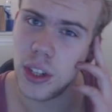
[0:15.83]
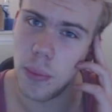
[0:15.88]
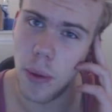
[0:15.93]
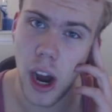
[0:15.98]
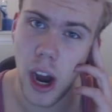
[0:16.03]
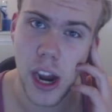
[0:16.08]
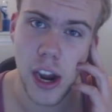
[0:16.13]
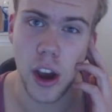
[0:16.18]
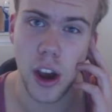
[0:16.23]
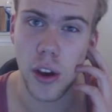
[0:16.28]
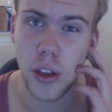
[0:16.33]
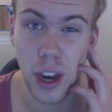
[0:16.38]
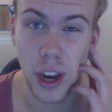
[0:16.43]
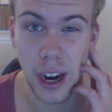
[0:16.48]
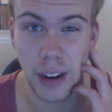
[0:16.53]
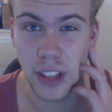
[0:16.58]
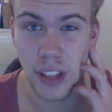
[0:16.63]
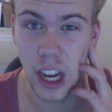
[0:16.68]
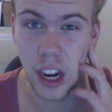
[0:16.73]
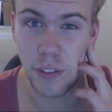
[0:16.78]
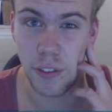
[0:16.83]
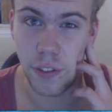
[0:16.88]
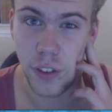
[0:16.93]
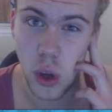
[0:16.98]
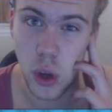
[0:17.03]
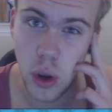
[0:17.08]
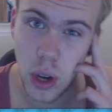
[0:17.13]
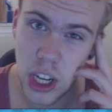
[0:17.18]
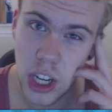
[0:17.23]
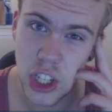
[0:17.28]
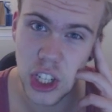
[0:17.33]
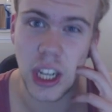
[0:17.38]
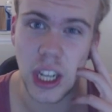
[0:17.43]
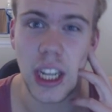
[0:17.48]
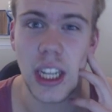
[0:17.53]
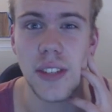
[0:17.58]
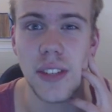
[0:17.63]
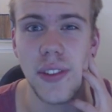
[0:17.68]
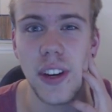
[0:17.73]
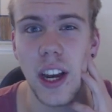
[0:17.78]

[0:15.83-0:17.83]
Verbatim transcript: you might know that I've done a few Clash of Clans